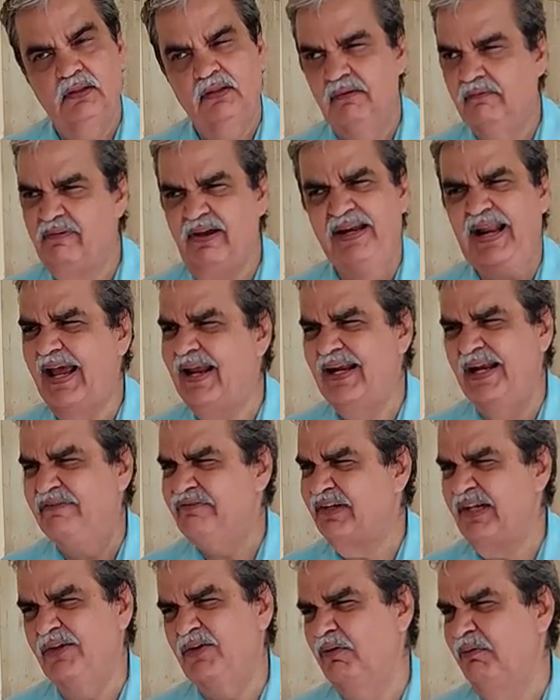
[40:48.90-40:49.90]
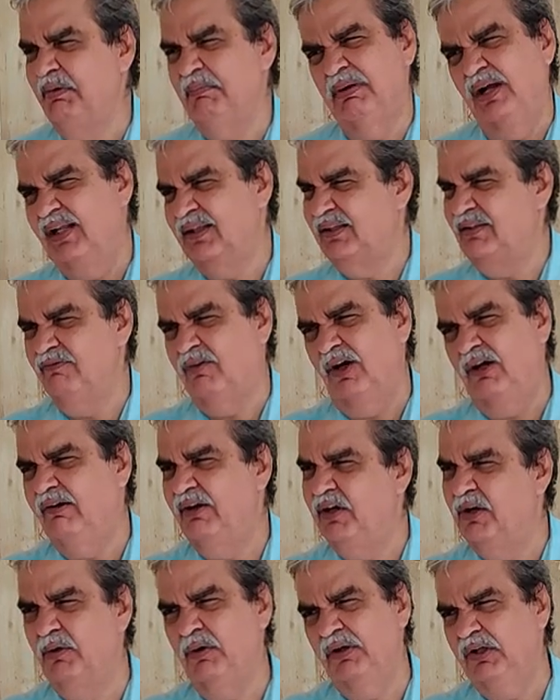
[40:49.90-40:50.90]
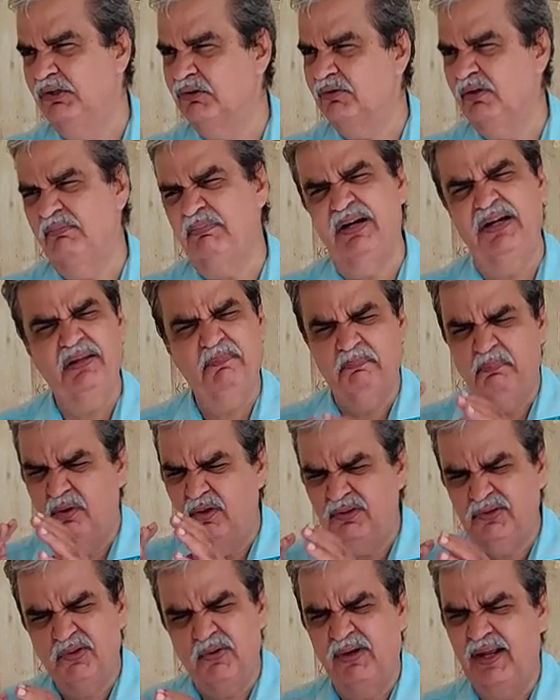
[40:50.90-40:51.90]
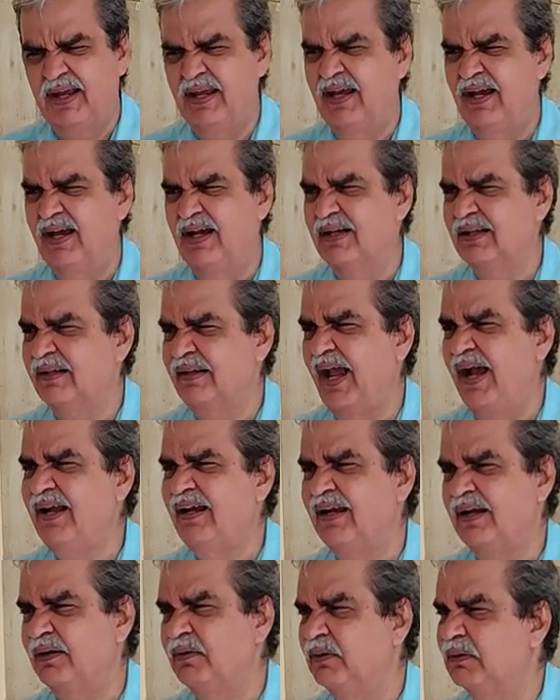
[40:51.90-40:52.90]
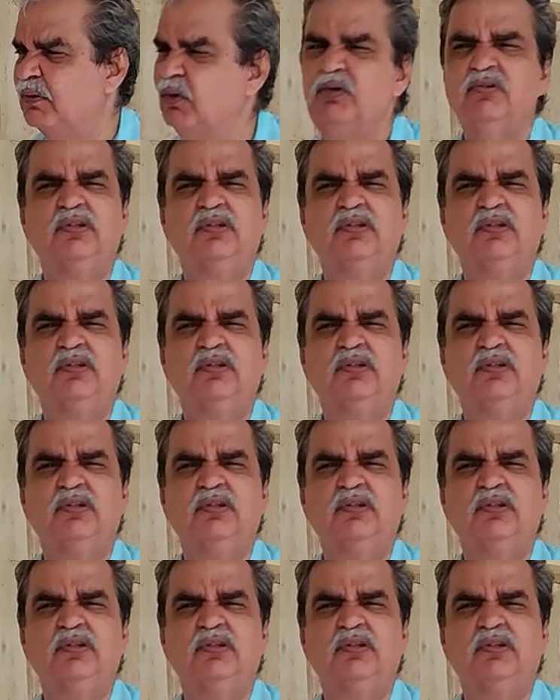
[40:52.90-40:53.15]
When I left, he told me, Bharat, whatever you are doing is good, but it is bahut chota hai yaar. Kya kar rahe ho? Do